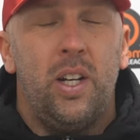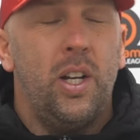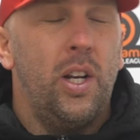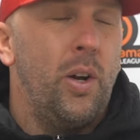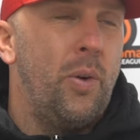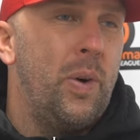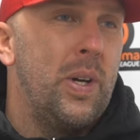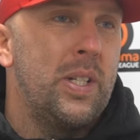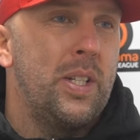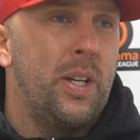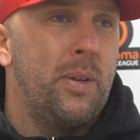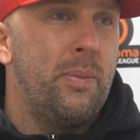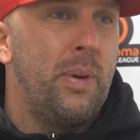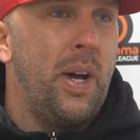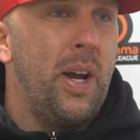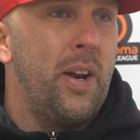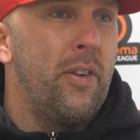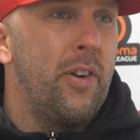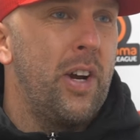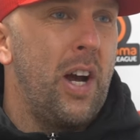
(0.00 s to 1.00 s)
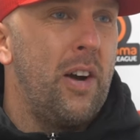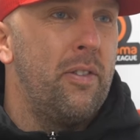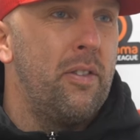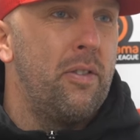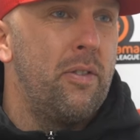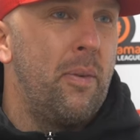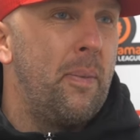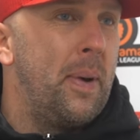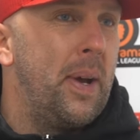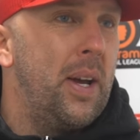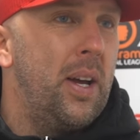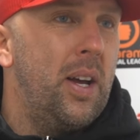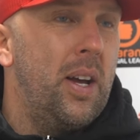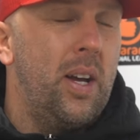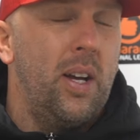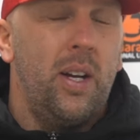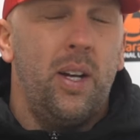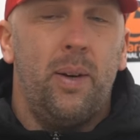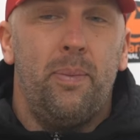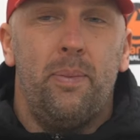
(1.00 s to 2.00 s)
not always going to be able to recover from it.
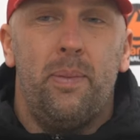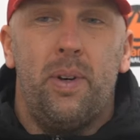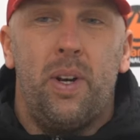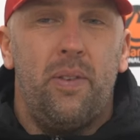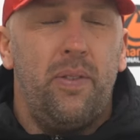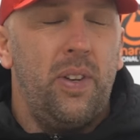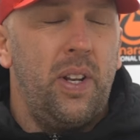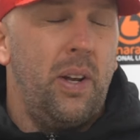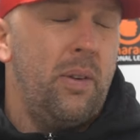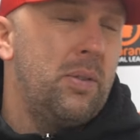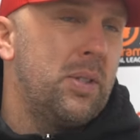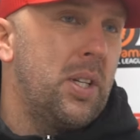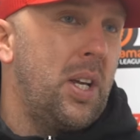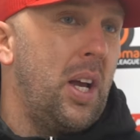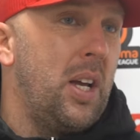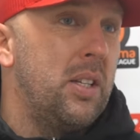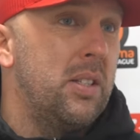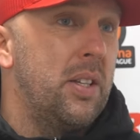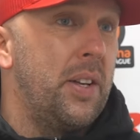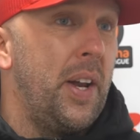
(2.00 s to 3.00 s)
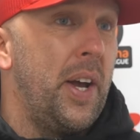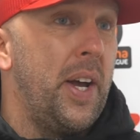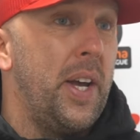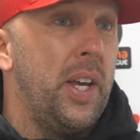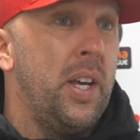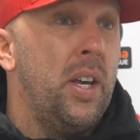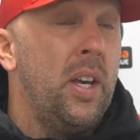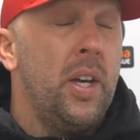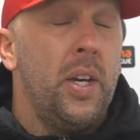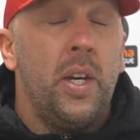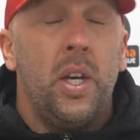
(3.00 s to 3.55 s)
And I think that was the case today.